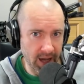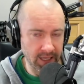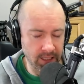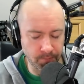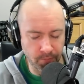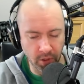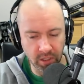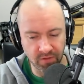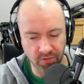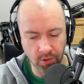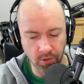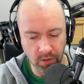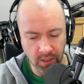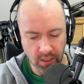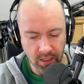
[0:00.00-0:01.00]
a buying point of
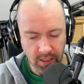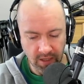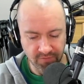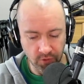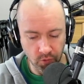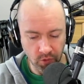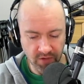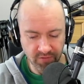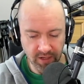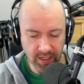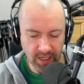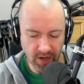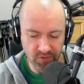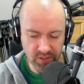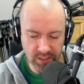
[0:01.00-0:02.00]
view, if you don't have
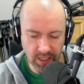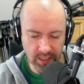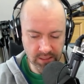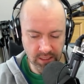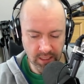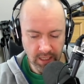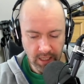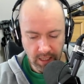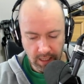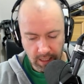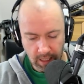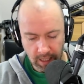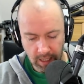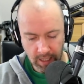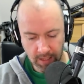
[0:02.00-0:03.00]
any graphics cards.
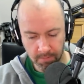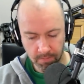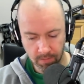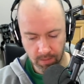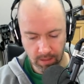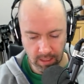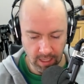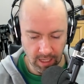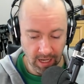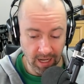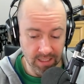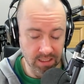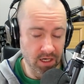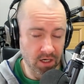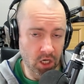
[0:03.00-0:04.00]
Um,
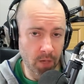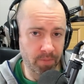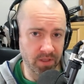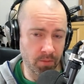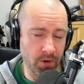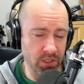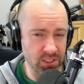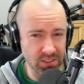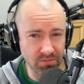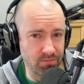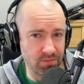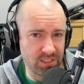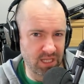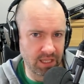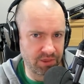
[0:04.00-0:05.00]
and in a couple of months,
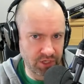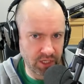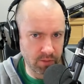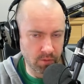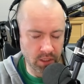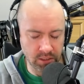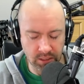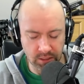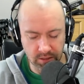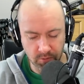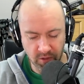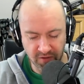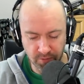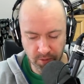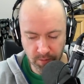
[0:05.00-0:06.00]
say three months,
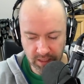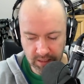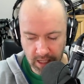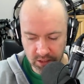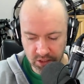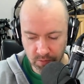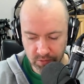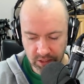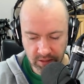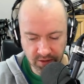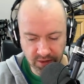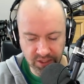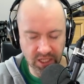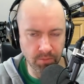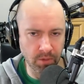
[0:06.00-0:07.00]
if we make that
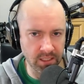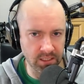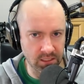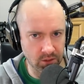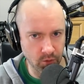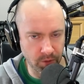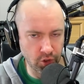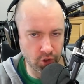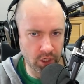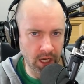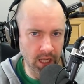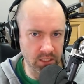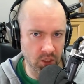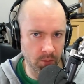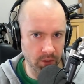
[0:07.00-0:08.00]
assumption, three months, there'll be new
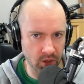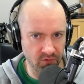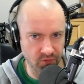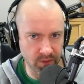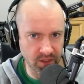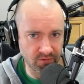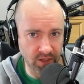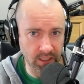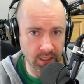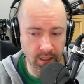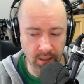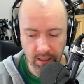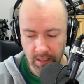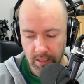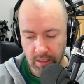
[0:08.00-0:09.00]
cards coming out from
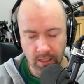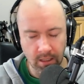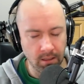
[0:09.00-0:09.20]
Nvidia.